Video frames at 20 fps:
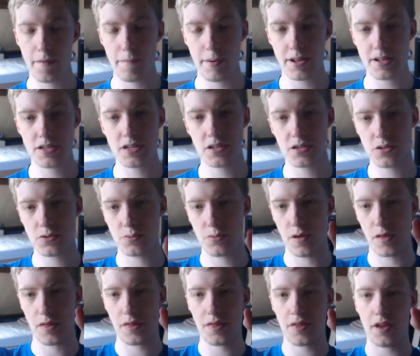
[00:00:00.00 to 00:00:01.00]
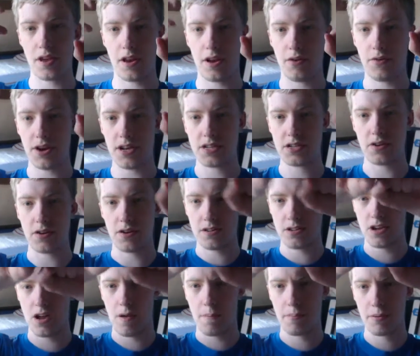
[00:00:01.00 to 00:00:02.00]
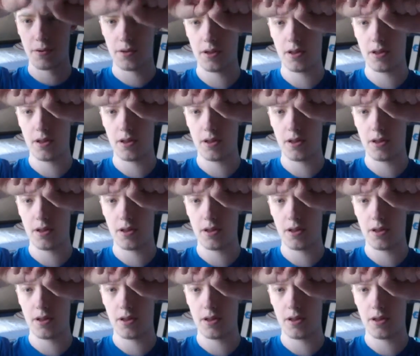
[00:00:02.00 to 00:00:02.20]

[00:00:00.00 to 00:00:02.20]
Pencils with an eraser on top.